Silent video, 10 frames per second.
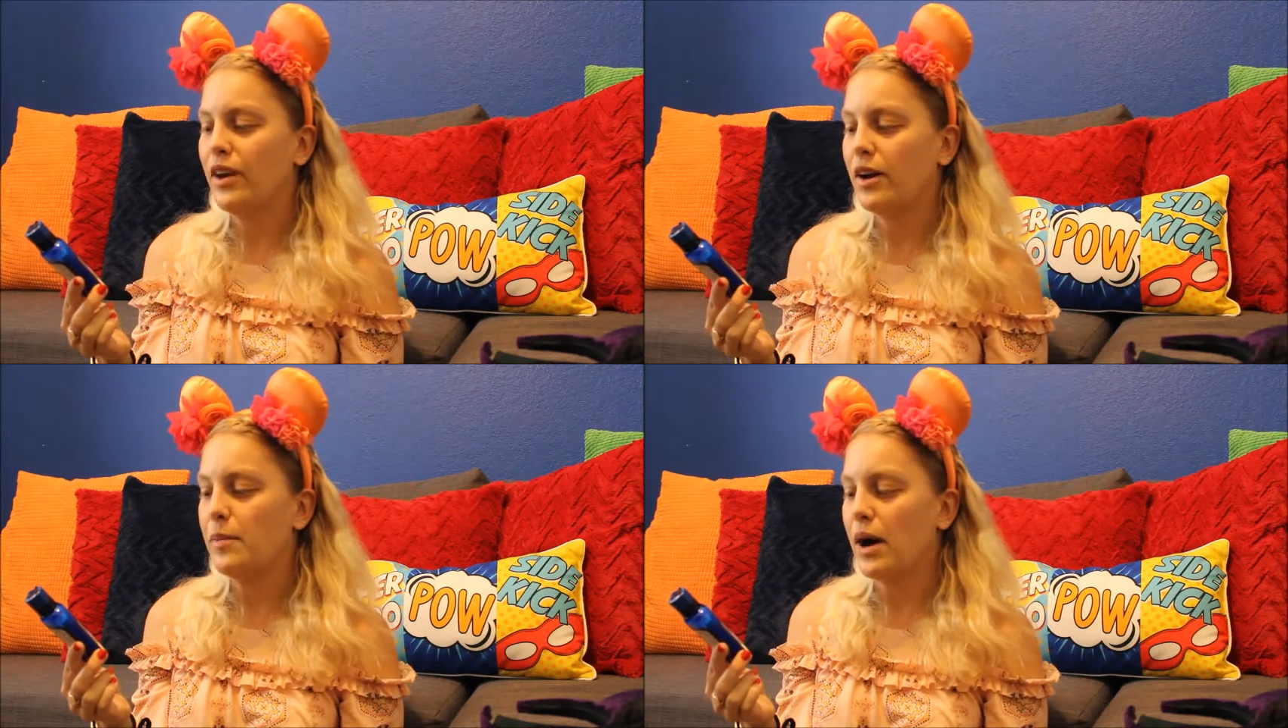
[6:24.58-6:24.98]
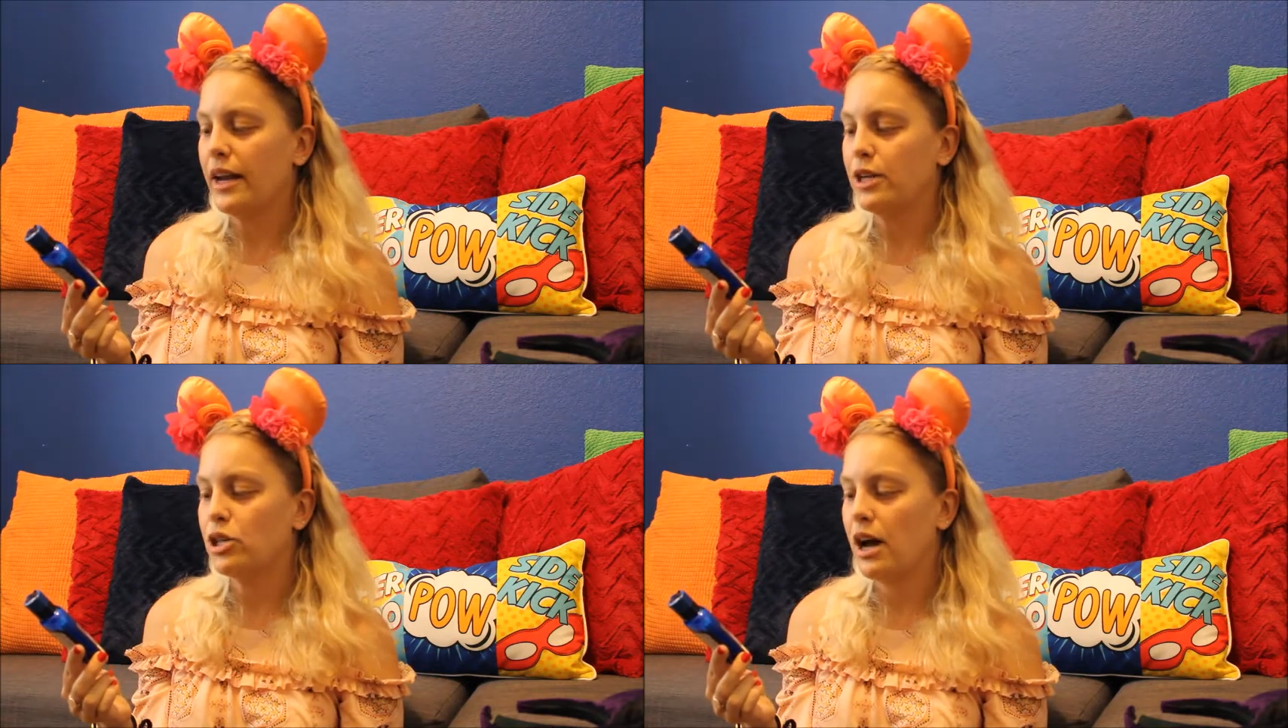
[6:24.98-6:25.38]
Fairy
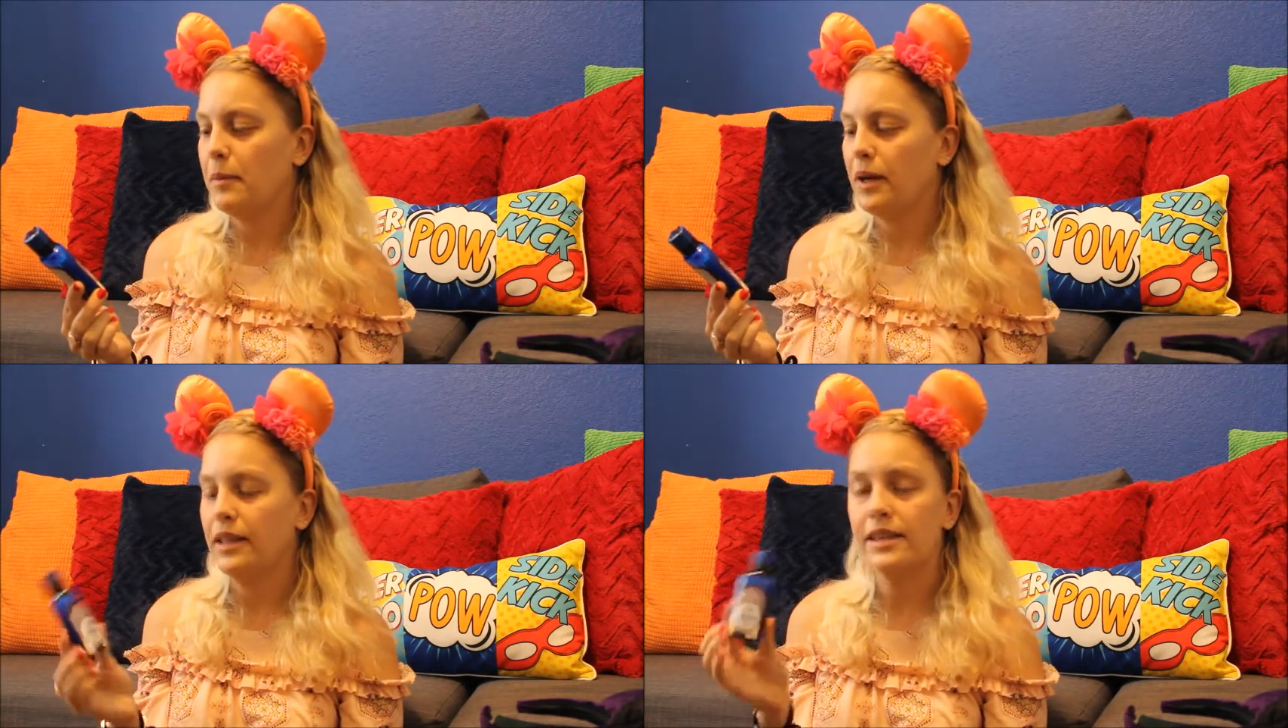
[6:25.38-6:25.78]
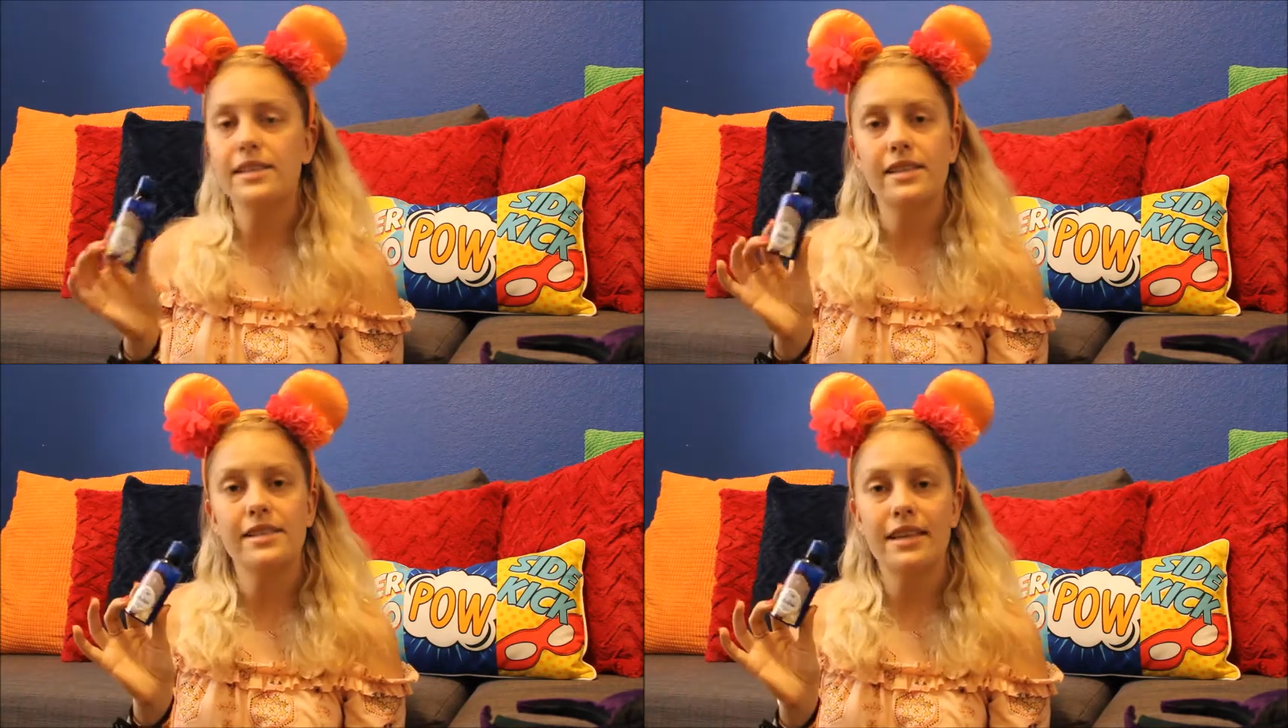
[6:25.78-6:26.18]
Body Shop and
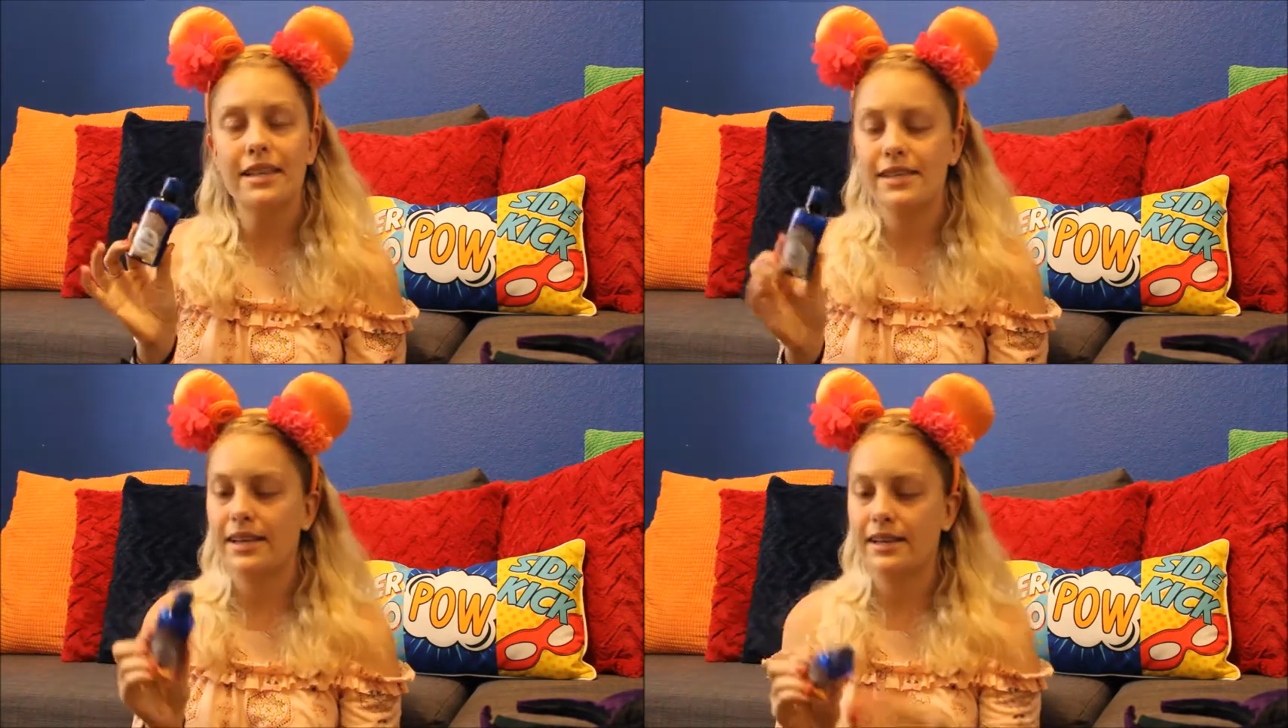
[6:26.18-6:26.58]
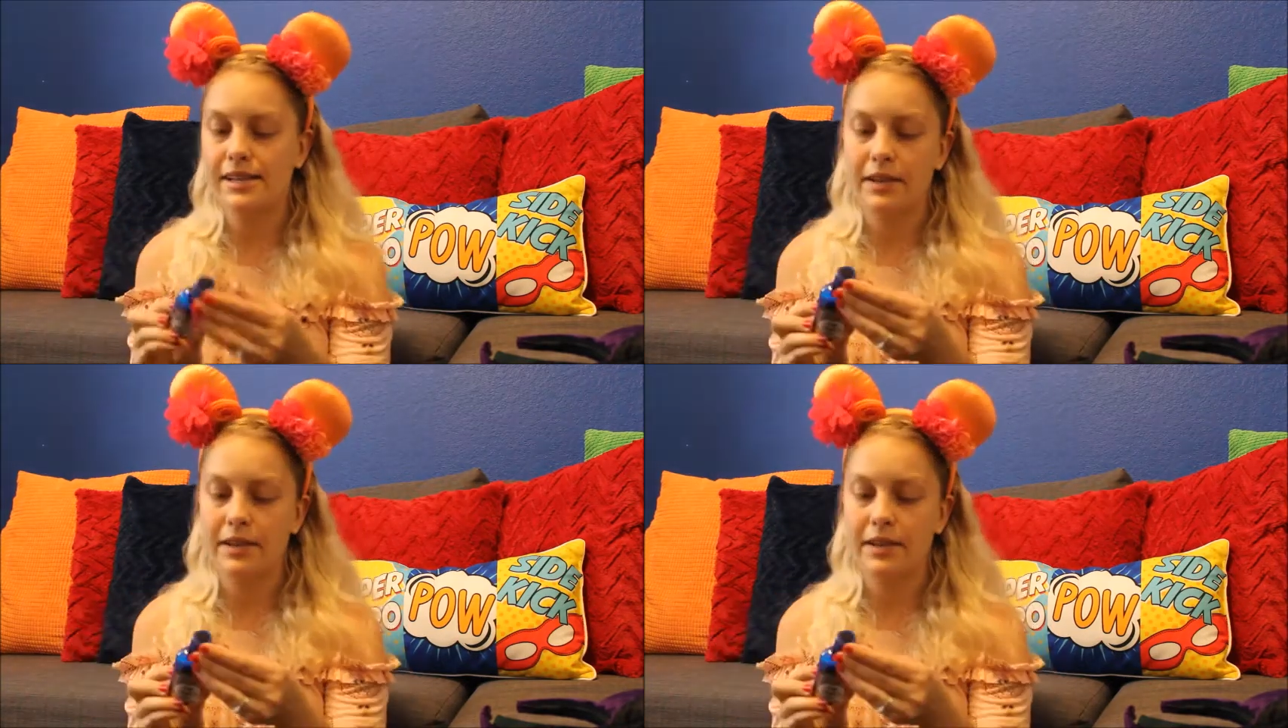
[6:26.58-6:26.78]
this is in the scent